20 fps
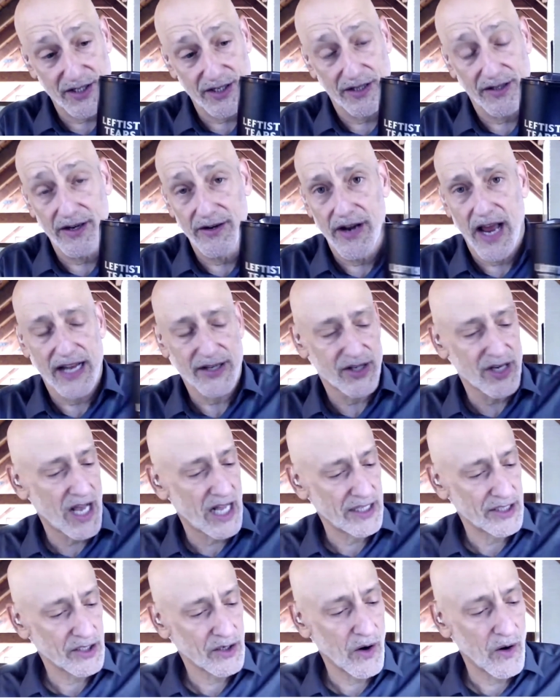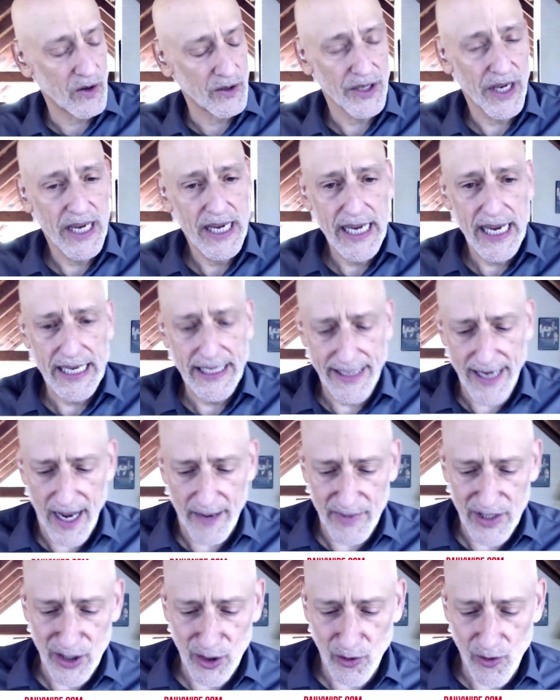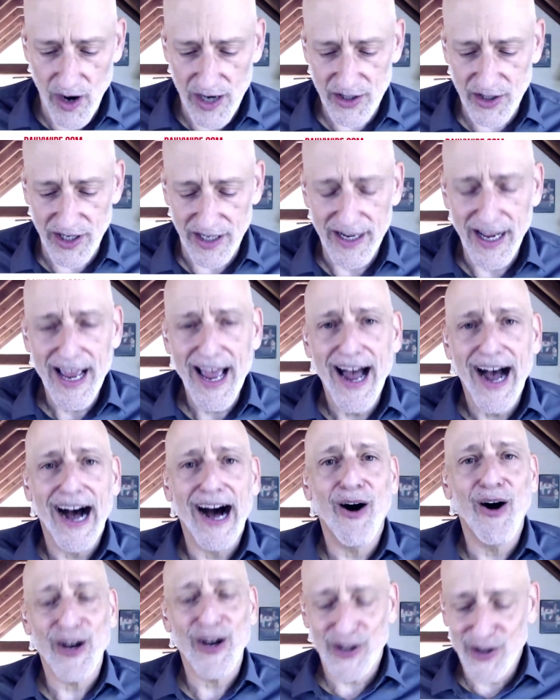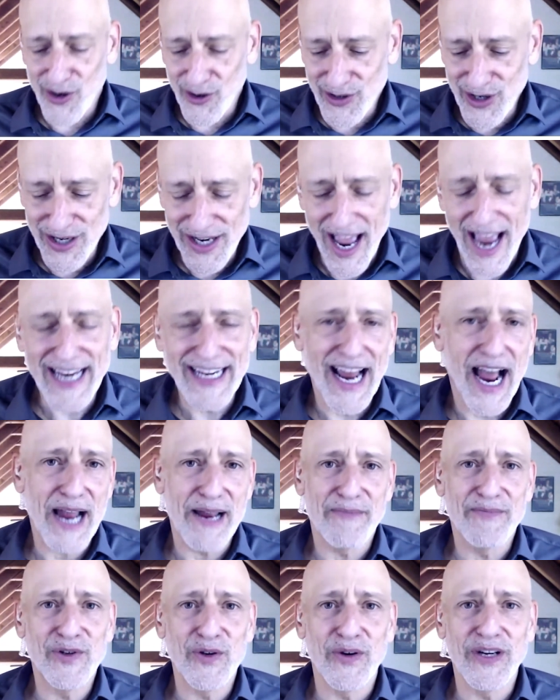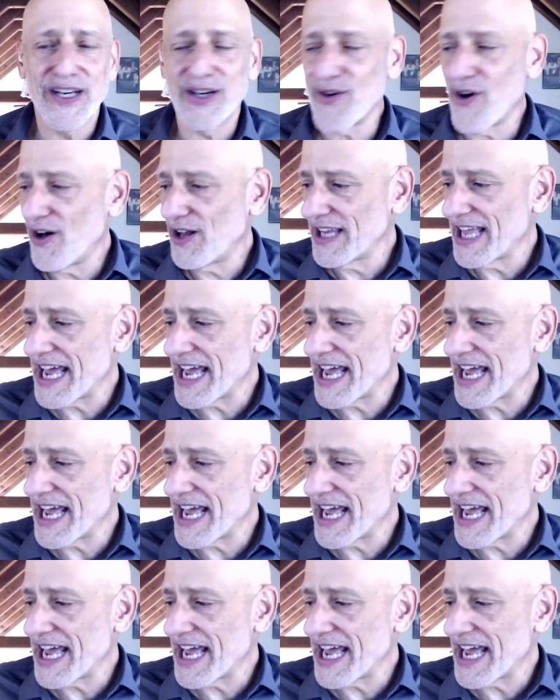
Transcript: that they're not solid gold and diamond encrusted. Also tonight, I am doing another all